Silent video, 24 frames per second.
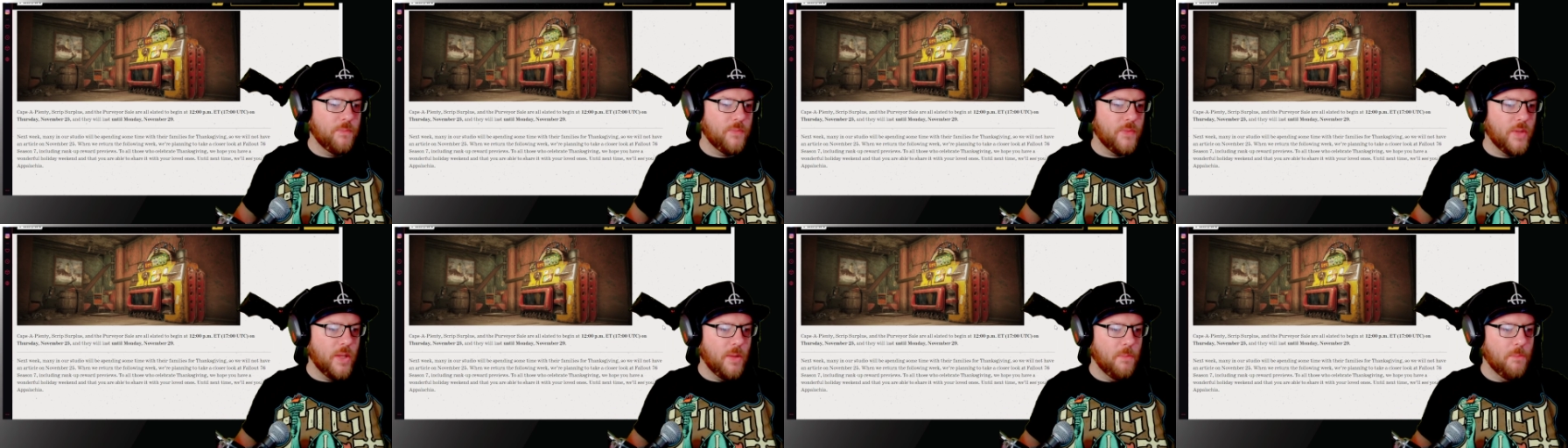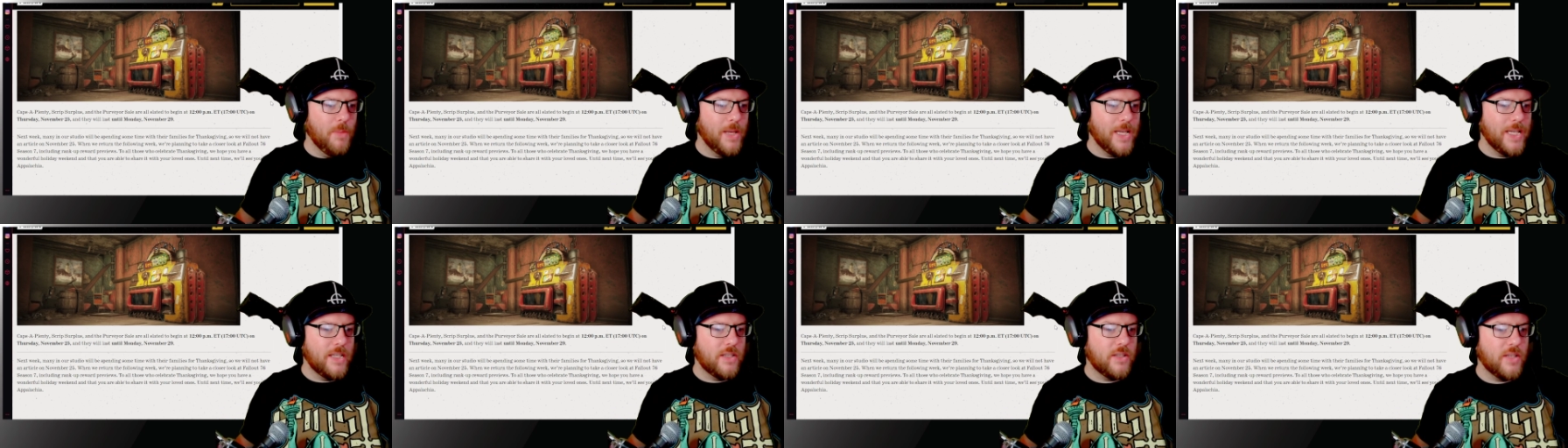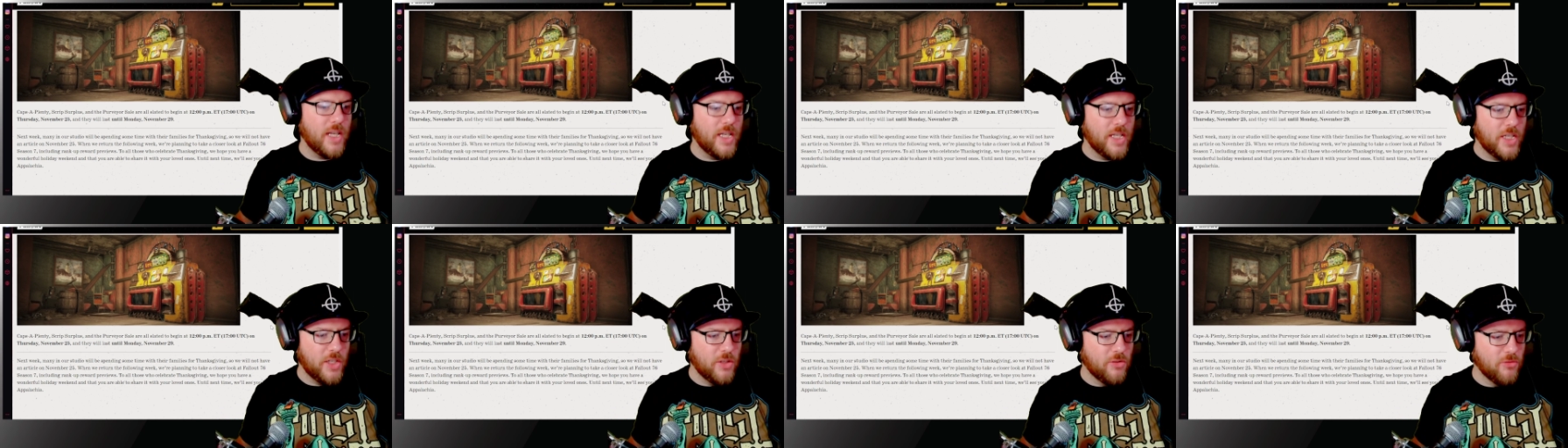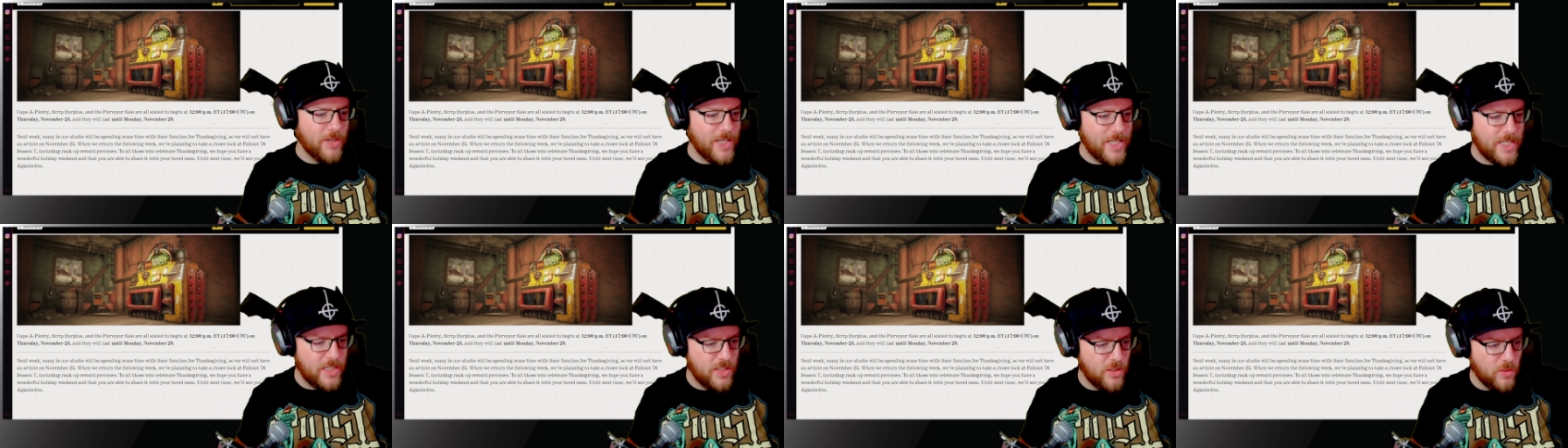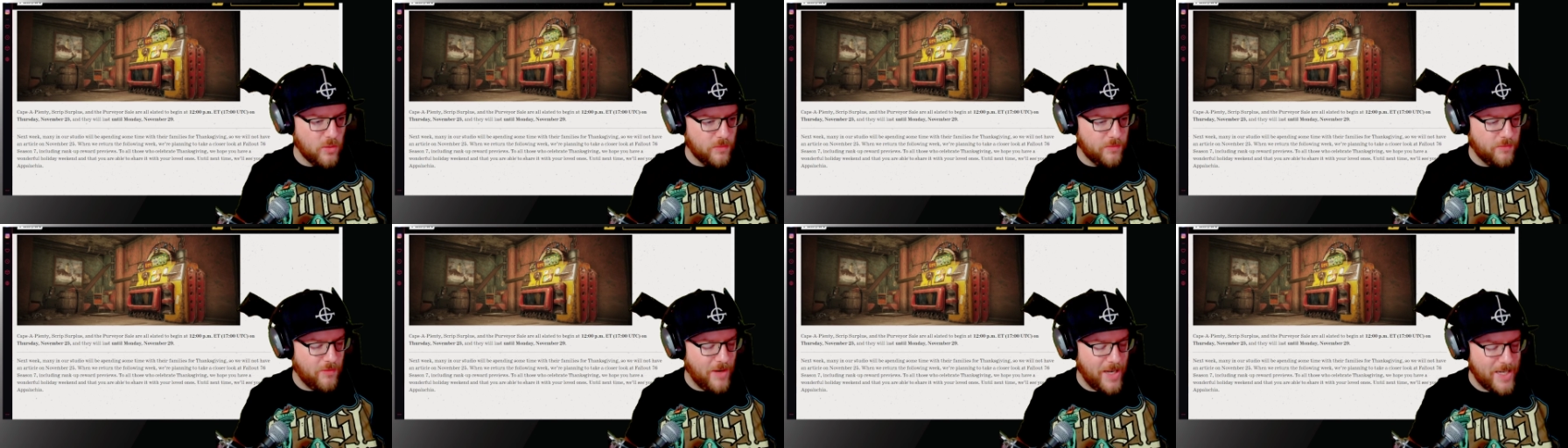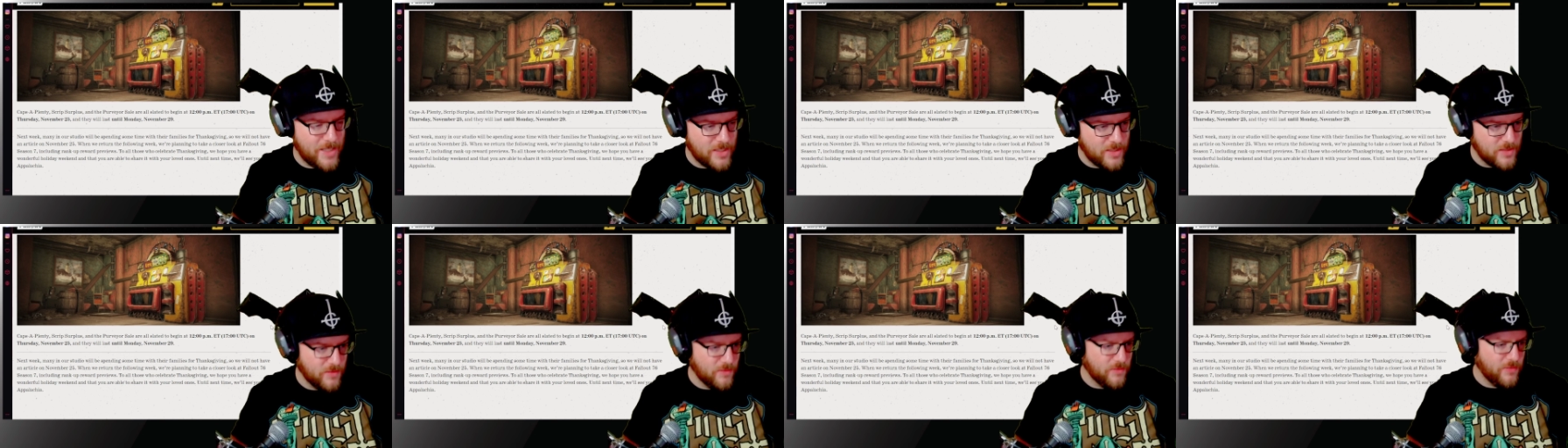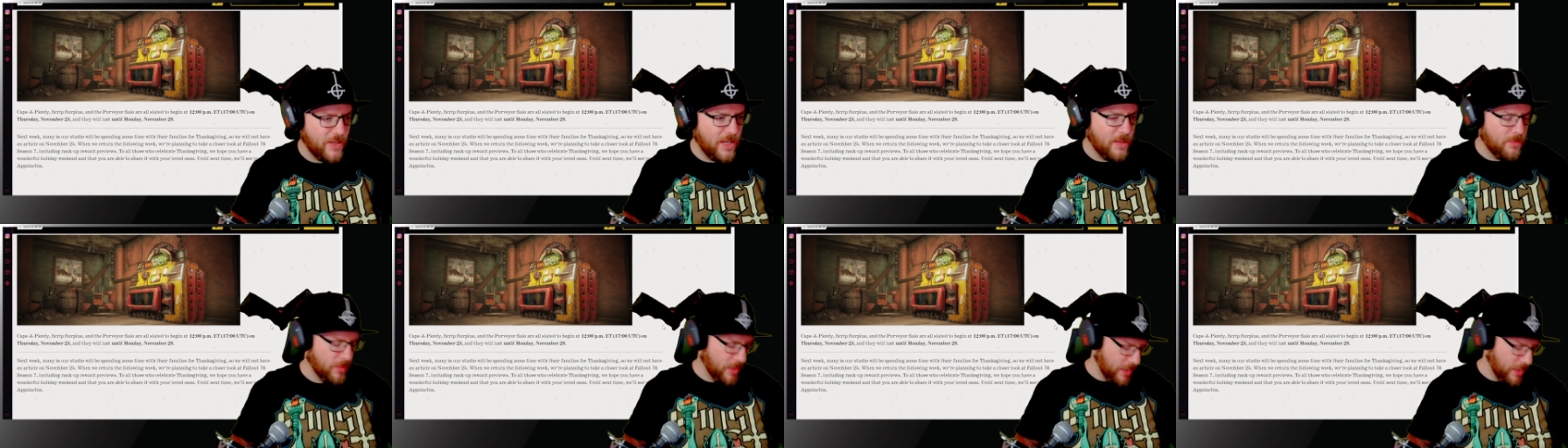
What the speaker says: meet and greet your friends and family.